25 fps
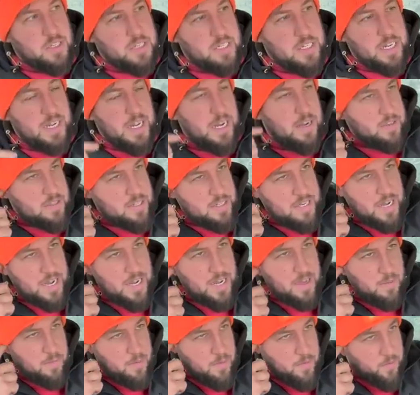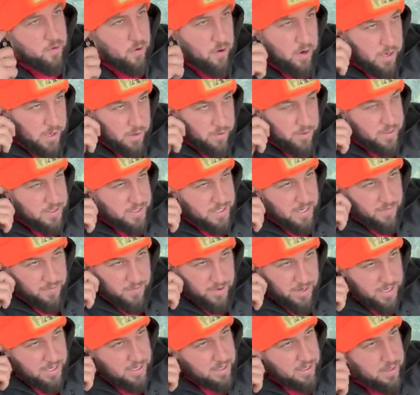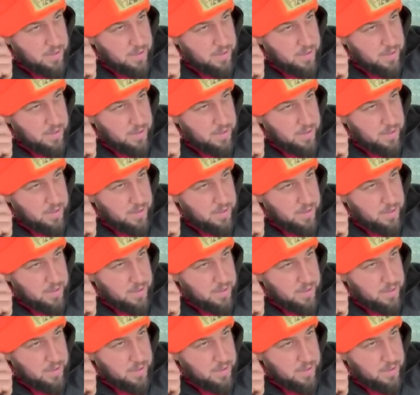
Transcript: stick out today before I go on a delivery.